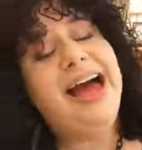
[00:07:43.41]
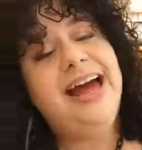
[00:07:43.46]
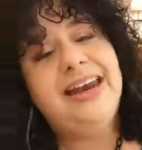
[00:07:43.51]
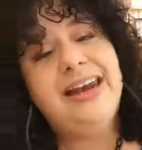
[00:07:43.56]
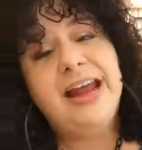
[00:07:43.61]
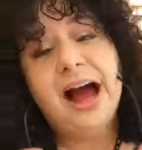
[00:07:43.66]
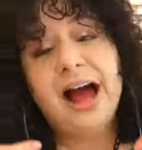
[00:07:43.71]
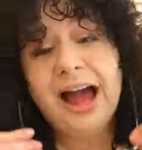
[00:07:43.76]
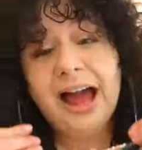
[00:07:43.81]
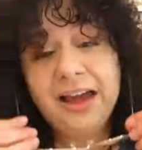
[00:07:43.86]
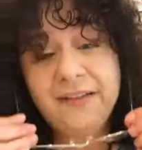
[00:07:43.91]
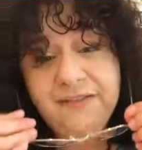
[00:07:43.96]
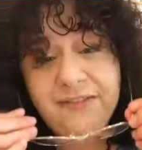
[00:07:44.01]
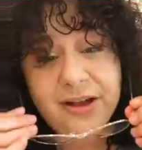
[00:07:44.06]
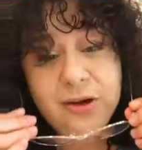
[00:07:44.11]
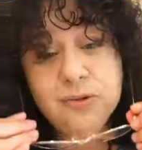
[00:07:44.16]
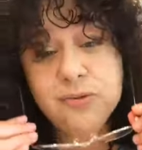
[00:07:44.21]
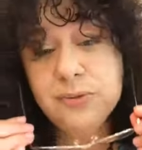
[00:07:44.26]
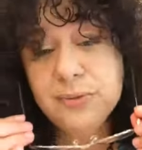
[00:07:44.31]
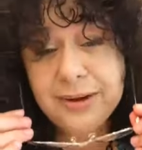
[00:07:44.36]
And I
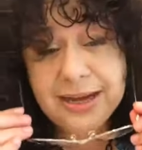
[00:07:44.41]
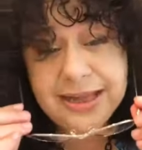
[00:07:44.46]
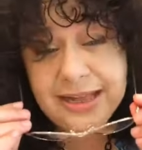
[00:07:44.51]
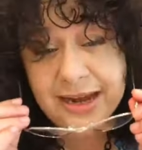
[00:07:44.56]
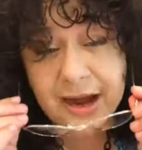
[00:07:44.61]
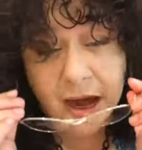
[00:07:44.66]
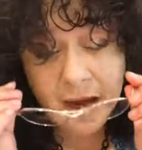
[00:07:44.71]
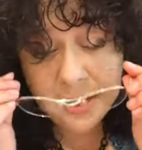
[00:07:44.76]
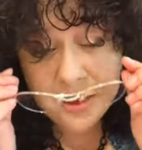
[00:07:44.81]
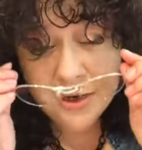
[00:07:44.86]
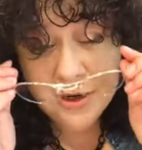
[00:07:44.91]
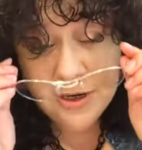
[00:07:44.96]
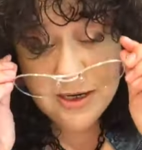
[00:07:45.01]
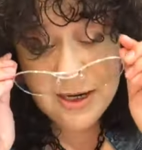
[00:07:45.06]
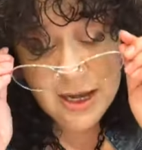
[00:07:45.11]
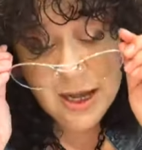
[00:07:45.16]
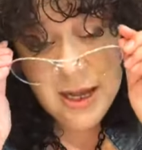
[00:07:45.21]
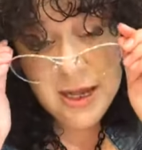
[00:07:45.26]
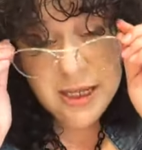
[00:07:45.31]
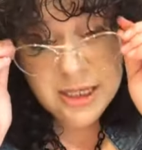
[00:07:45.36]
felt really honored